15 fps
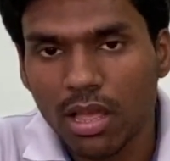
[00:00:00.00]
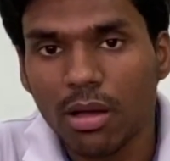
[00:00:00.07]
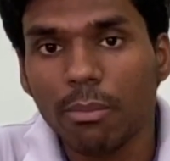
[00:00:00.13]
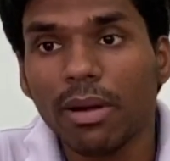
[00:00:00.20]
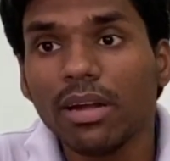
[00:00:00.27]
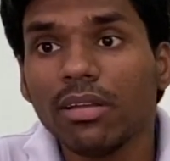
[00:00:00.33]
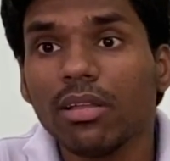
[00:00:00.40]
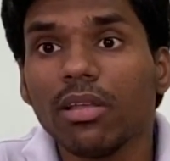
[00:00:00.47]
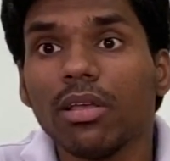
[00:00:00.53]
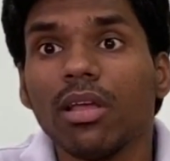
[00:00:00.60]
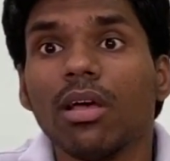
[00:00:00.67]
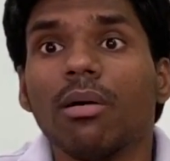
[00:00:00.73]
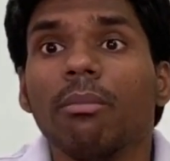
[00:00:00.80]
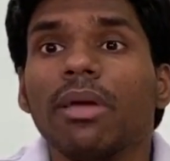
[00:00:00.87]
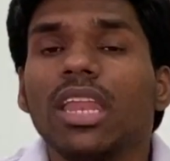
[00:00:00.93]
But
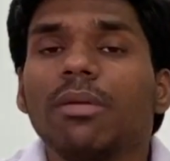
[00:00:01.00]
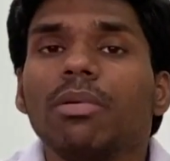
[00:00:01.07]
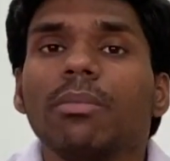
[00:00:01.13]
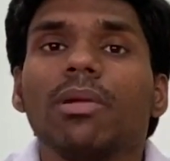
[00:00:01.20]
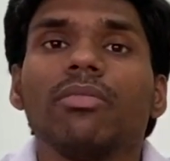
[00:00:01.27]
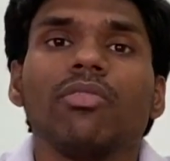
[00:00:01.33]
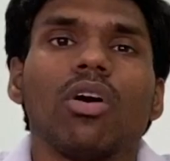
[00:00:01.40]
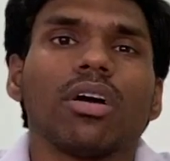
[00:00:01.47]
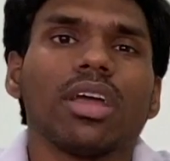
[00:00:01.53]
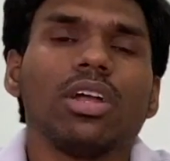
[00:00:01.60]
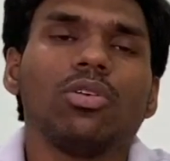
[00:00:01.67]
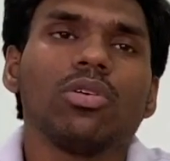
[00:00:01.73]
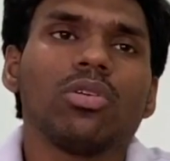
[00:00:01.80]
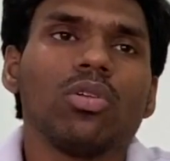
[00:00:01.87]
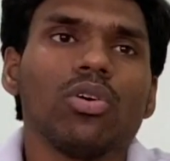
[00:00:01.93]
many people forget
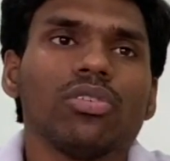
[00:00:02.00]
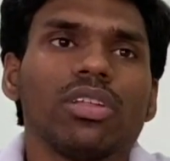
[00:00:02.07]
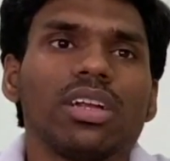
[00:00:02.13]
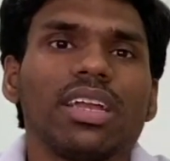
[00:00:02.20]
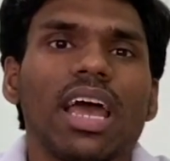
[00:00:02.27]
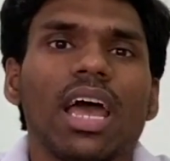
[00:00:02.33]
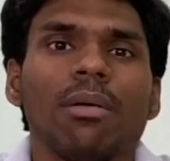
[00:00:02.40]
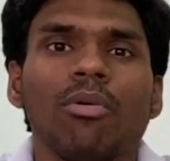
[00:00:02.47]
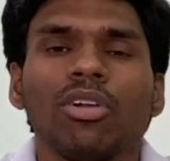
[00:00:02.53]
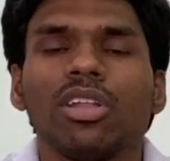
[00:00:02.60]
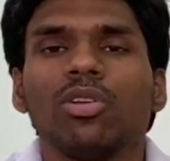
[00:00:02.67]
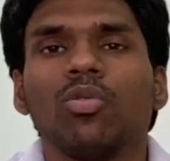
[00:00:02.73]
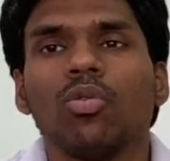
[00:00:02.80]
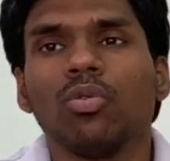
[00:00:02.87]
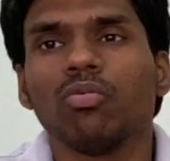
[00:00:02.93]
to close the tab or they
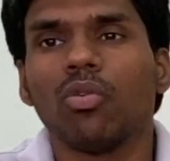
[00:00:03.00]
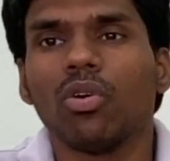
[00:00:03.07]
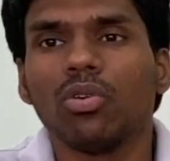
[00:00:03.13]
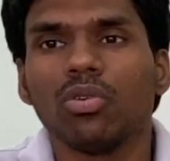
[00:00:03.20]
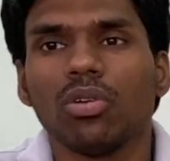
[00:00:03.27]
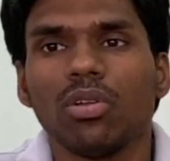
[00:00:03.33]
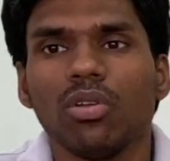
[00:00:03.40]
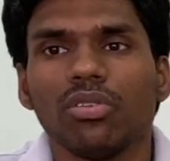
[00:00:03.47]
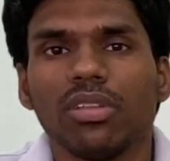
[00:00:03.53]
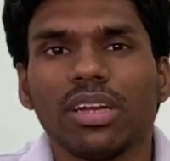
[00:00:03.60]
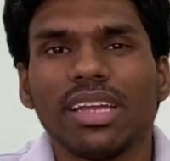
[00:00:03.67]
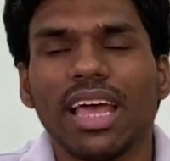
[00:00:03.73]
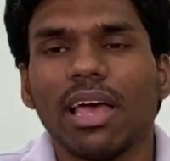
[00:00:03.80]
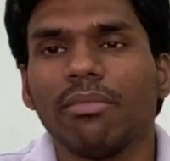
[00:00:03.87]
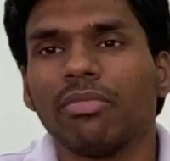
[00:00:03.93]
don't want to close the
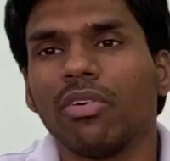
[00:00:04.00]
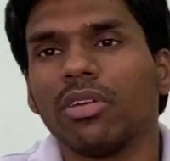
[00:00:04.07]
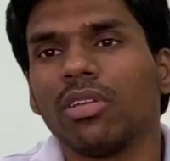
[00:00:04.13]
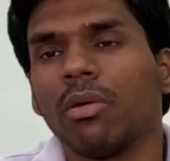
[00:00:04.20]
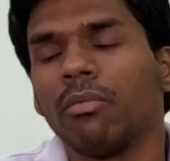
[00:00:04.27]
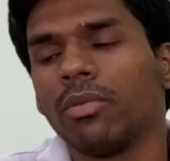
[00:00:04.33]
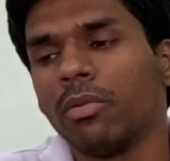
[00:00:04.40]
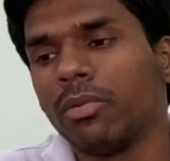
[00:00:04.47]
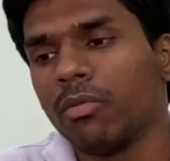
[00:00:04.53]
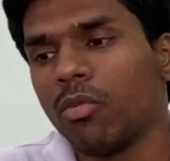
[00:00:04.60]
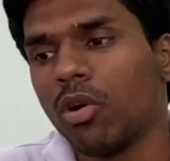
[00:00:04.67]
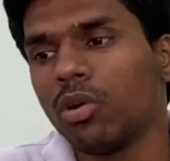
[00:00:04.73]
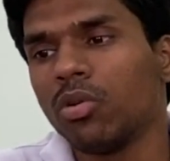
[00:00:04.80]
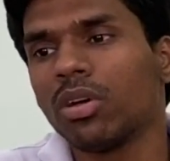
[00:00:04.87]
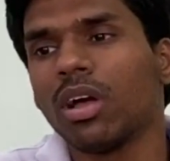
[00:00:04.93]
tab for if you
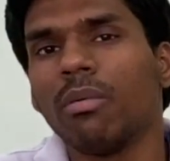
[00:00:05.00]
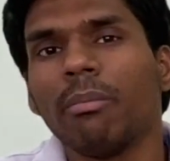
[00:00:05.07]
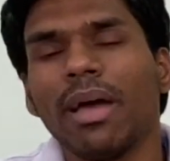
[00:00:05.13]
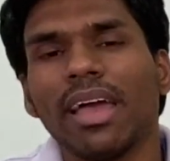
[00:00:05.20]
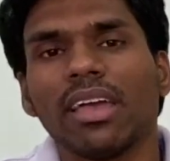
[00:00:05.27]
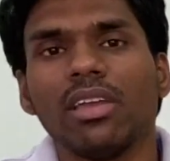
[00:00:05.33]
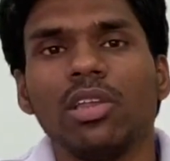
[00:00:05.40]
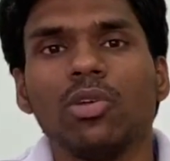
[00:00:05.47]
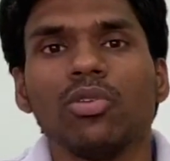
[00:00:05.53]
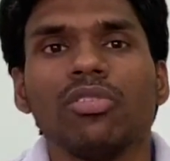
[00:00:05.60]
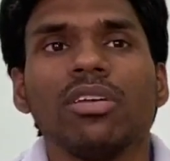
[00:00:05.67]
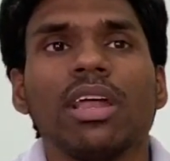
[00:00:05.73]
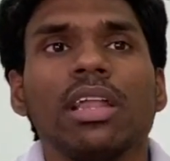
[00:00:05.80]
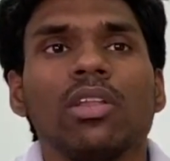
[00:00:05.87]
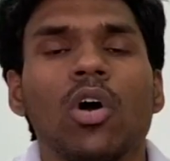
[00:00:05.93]
want to come back and use
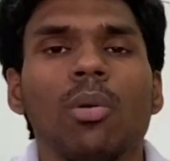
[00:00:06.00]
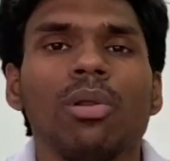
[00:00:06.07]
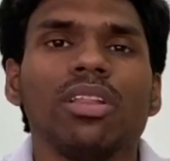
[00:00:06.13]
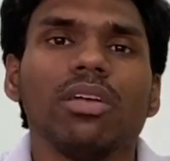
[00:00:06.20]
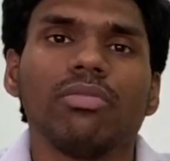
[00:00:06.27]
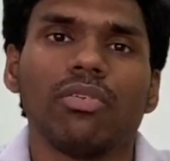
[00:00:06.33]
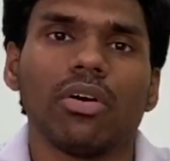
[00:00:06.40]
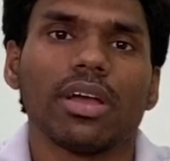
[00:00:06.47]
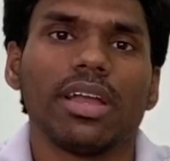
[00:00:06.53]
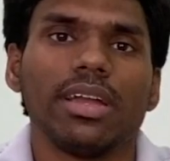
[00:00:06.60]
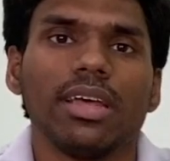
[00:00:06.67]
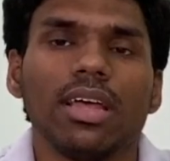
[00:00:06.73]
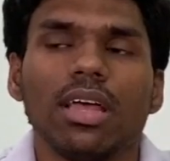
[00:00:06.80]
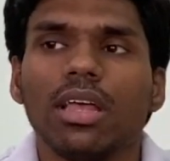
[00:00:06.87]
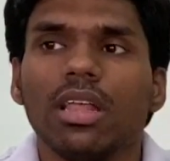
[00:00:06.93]
it, and normally they forget.
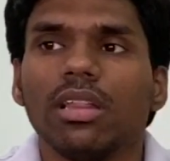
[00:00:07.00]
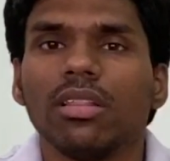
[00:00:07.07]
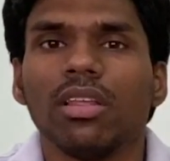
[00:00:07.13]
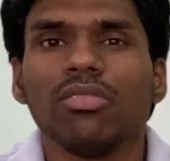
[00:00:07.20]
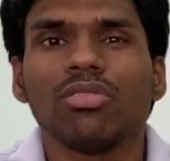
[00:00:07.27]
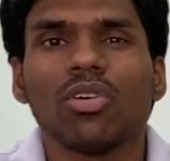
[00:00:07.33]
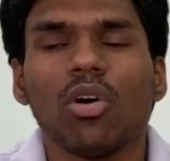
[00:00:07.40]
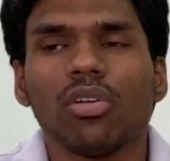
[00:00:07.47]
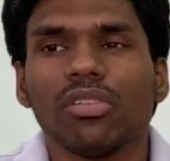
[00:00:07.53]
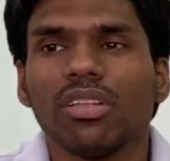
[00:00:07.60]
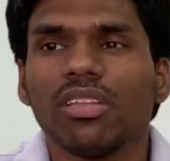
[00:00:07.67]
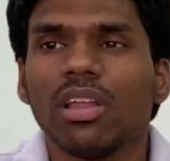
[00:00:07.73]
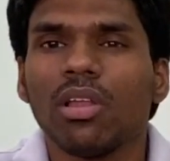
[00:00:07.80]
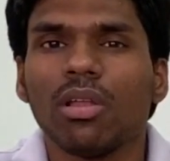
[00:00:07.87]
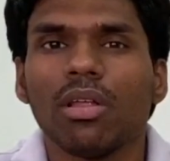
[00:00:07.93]
This
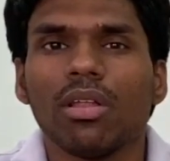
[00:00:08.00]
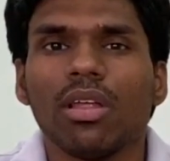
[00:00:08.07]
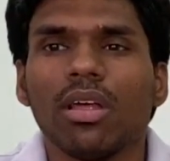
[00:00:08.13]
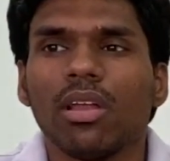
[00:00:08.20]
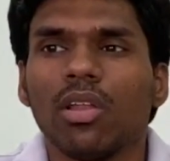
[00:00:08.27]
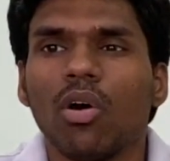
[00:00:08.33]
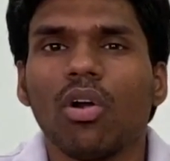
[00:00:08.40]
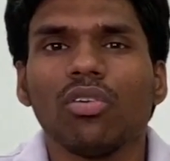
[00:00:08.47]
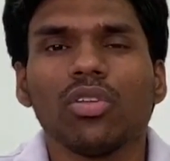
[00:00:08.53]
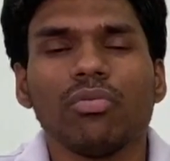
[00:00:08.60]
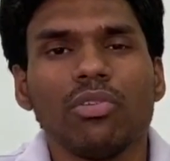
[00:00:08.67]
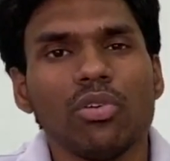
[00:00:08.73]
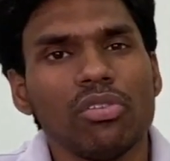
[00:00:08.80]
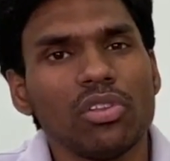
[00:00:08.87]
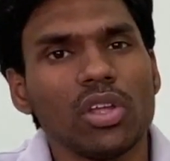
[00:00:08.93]
causes lots of
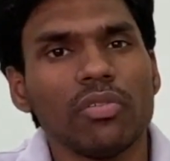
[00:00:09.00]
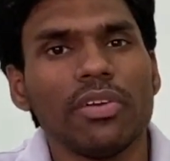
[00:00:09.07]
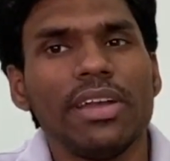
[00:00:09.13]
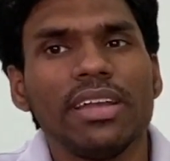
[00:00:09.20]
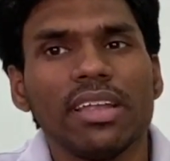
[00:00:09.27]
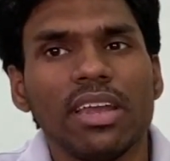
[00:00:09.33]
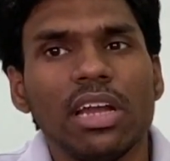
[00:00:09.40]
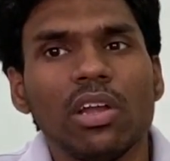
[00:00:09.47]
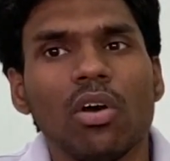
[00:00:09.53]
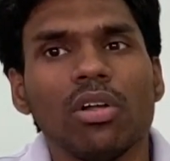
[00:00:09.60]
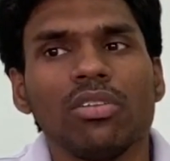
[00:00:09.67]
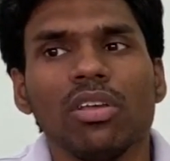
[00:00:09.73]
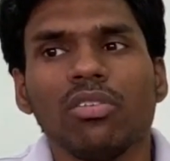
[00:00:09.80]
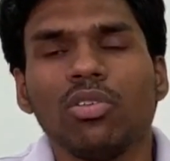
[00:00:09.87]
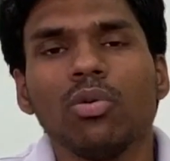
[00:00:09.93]
uses of internet, or
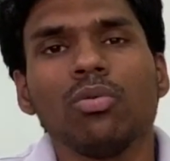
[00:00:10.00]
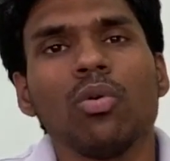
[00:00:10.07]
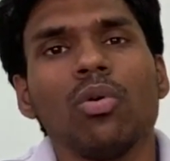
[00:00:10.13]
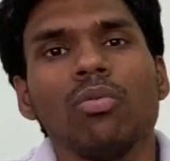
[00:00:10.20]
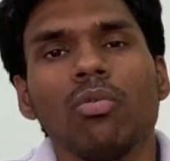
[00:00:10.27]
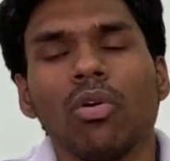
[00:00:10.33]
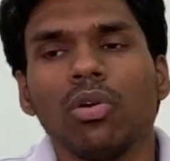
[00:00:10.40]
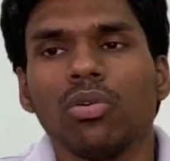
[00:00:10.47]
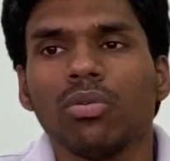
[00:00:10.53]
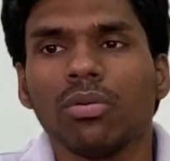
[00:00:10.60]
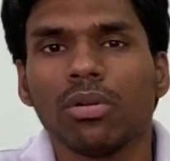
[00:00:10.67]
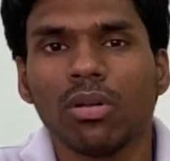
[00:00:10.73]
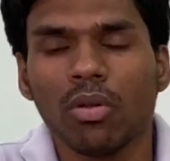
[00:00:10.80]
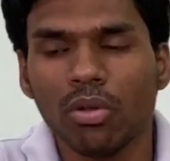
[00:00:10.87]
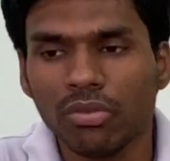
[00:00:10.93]
just you don't want to
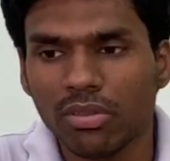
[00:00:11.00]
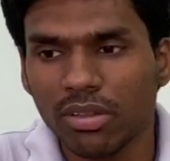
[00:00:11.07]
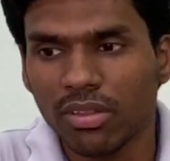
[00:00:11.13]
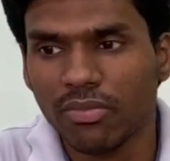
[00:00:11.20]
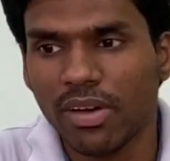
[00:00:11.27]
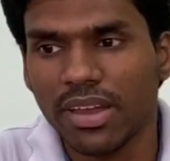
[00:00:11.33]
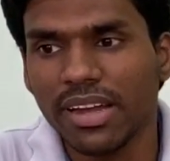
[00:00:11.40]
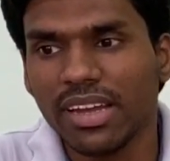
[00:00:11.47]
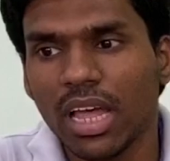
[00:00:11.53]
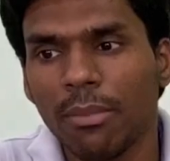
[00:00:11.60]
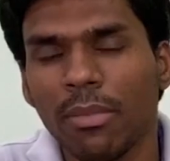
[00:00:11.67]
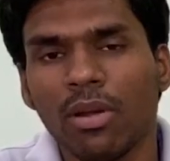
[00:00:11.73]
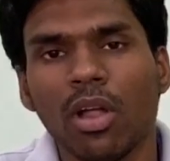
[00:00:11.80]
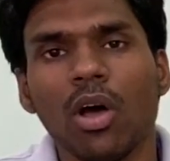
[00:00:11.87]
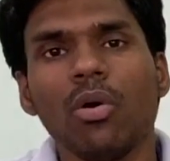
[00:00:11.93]
close the Safari
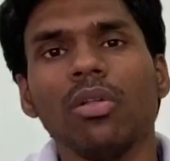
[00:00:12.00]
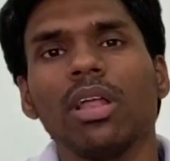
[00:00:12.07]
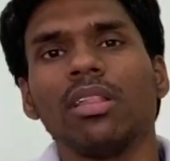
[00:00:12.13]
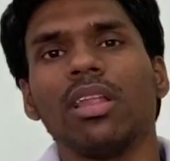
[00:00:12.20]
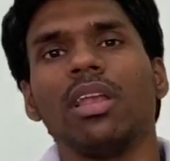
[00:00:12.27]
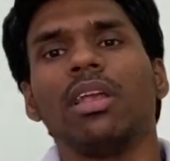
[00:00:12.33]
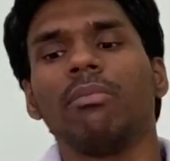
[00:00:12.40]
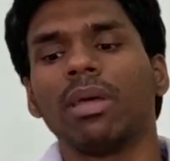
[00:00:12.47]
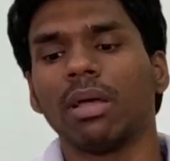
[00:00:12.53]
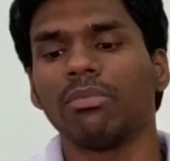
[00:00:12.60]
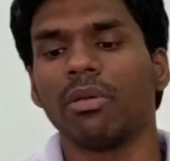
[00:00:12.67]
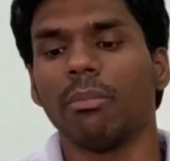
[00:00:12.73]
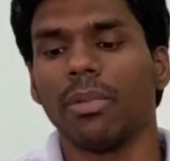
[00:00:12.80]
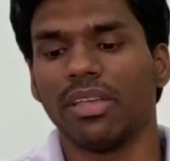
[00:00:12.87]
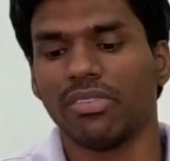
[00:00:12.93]
tab now and then it becomes
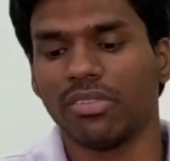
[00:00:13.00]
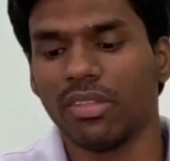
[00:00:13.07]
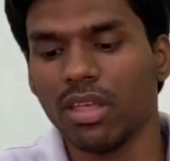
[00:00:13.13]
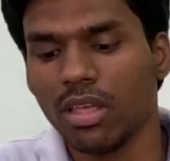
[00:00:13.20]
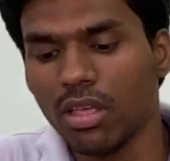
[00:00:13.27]
a mess.